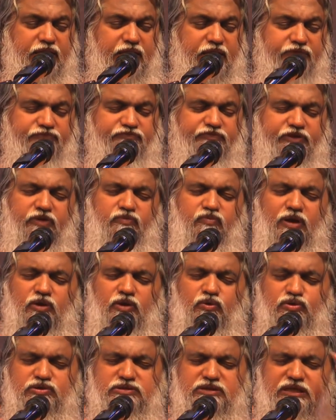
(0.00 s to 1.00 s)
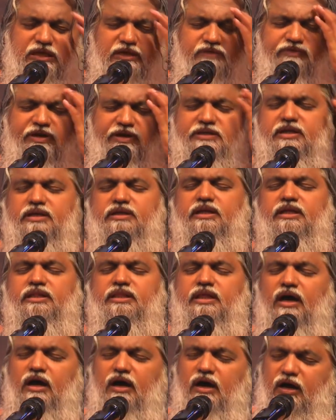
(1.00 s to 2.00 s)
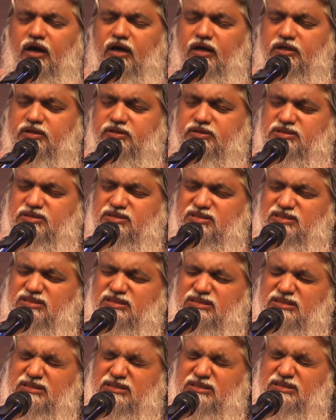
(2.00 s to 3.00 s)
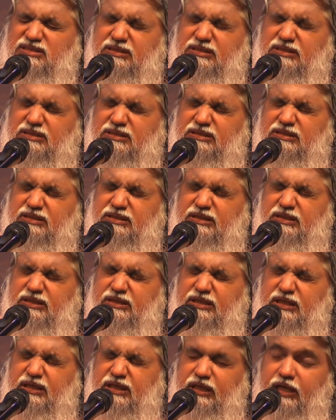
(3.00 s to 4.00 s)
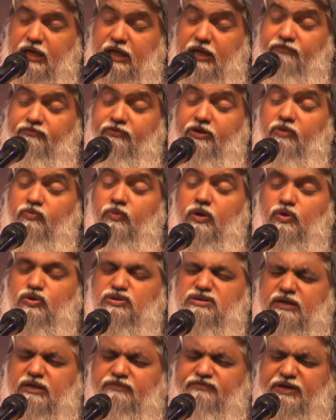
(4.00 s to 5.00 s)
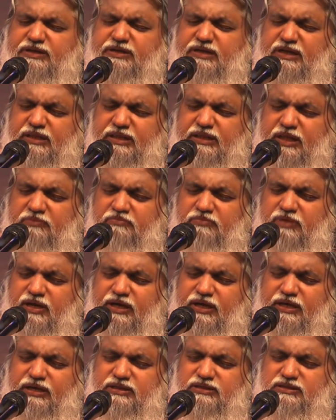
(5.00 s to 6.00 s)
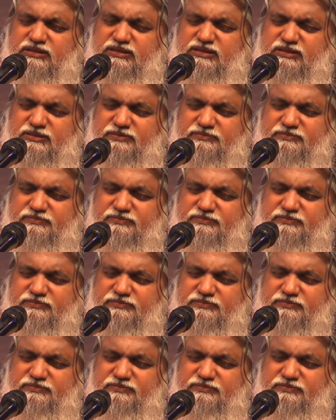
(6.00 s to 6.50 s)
Everyone who's convicted in their hearts. Everyone who's convicted in their minds.